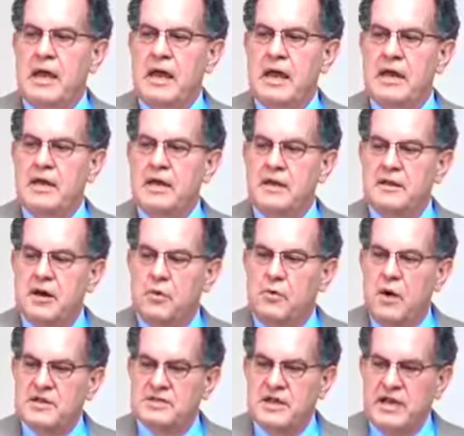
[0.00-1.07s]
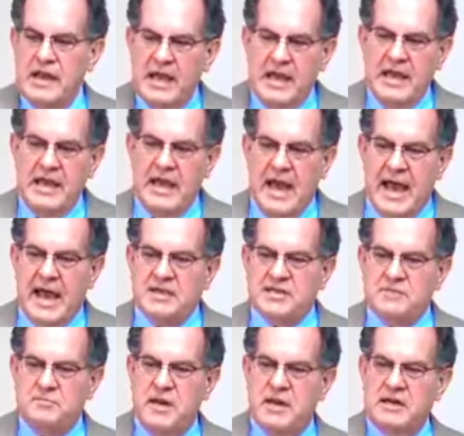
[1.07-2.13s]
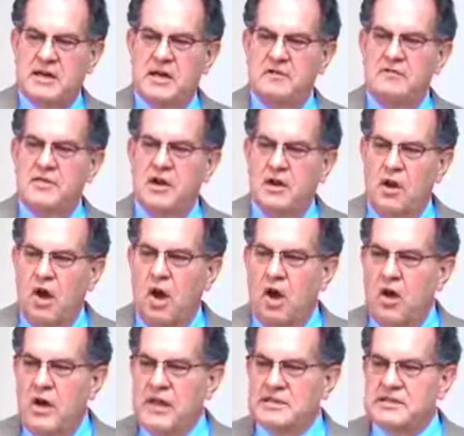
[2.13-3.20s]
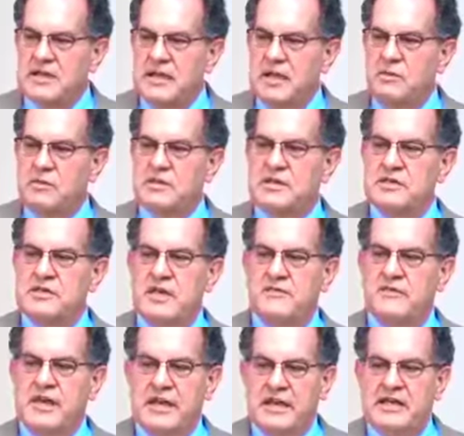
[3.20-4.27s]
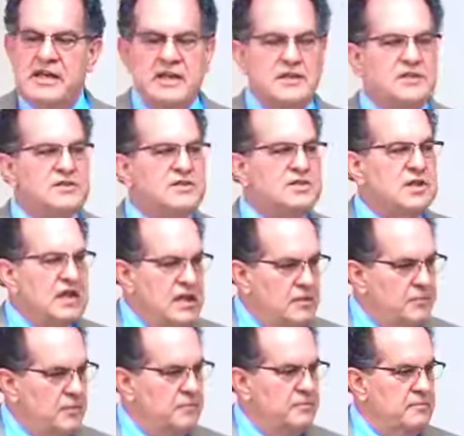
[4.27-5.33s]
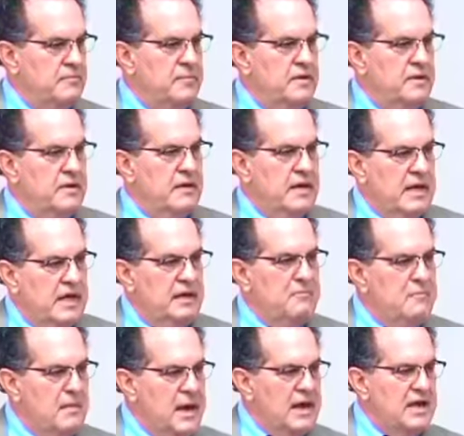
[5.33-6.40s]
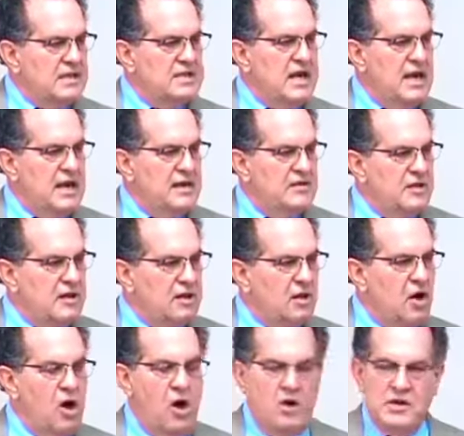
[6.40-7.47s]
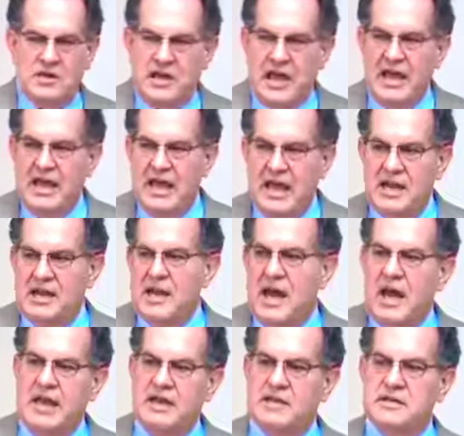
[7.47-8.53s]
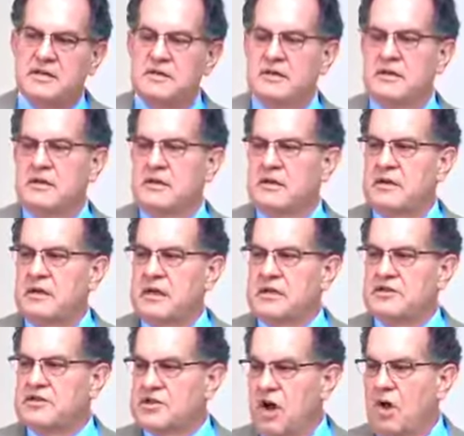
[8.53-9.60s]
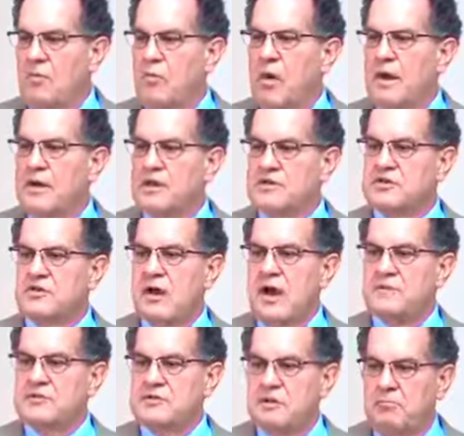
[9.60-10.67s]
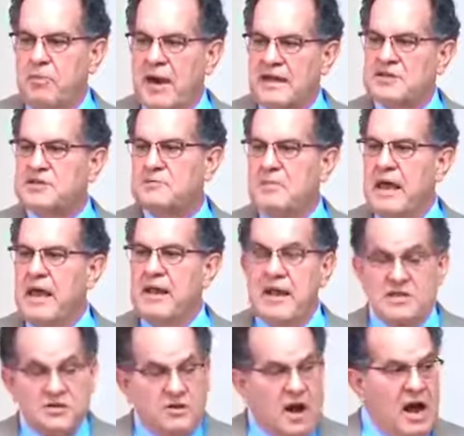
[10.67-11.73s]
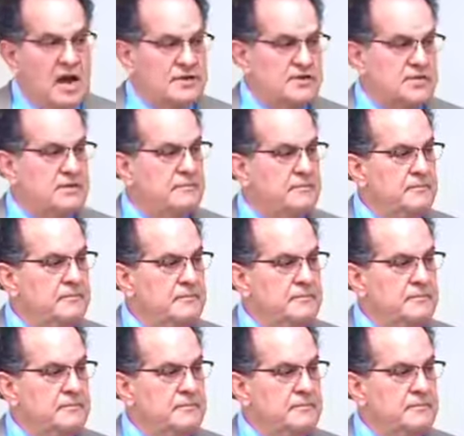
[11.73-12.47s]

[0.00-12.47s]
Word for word: and there wasn't any aspect of the law. As it was as if he didn't sleep. He meditated the law day and night, as Psalm 1 describes the blessed man. That's Christ.